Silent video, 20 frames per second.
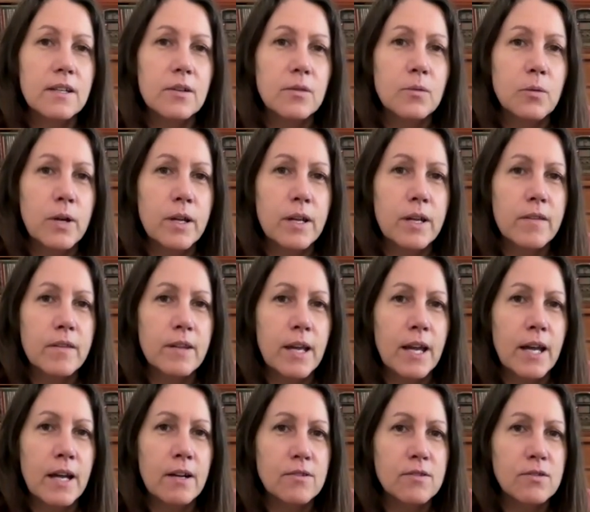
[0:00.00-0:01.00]

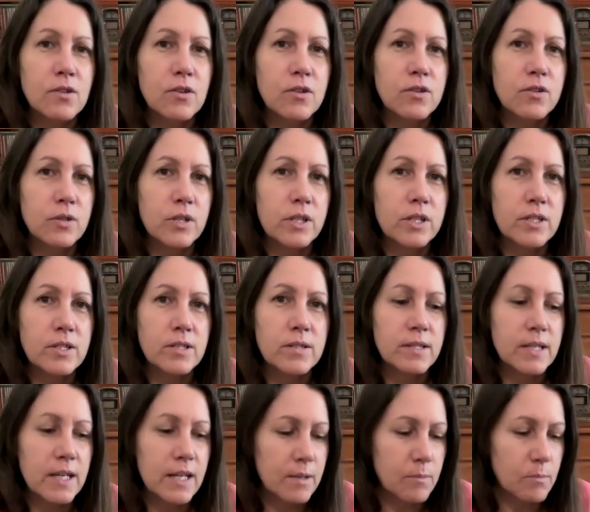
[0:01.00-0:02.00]
without surgery,
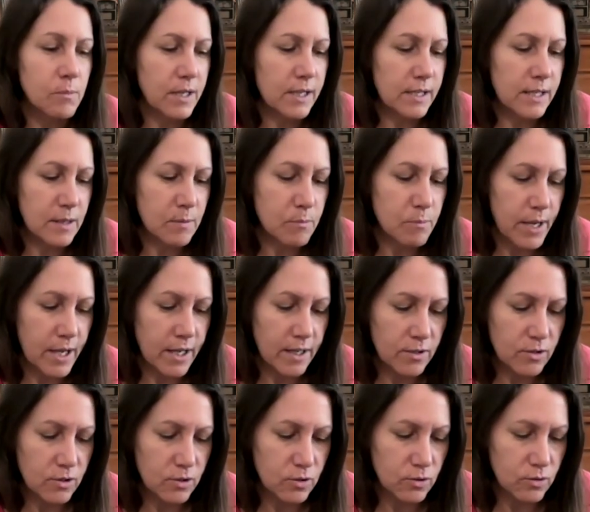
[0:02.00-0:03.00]
just getting my knee
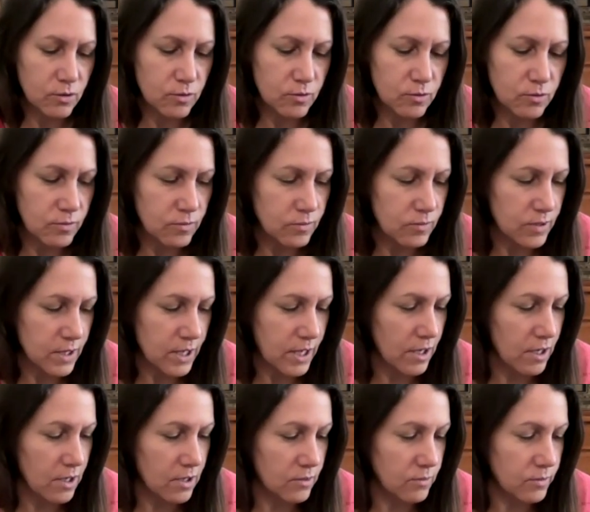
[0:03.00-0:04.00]
back to
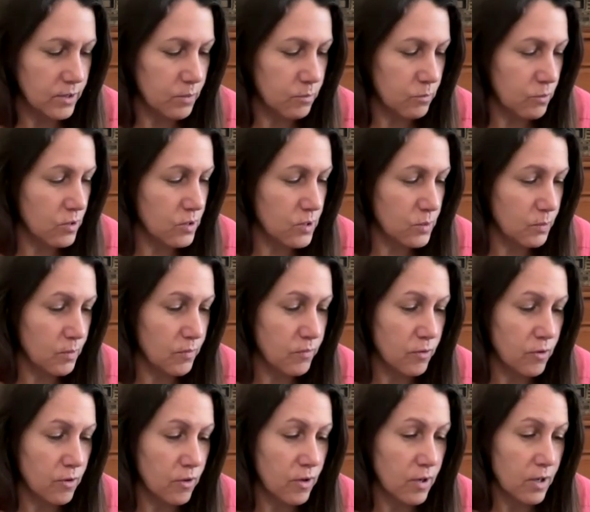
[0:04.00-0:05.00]
how it was
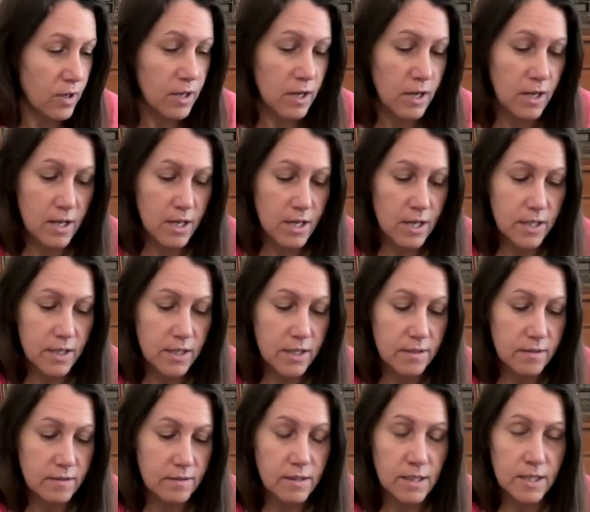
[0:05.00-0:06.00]
before
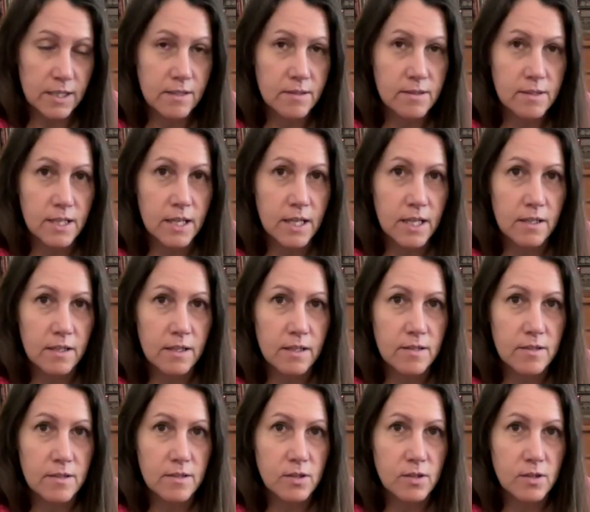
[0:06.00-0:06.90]
I dislocated it.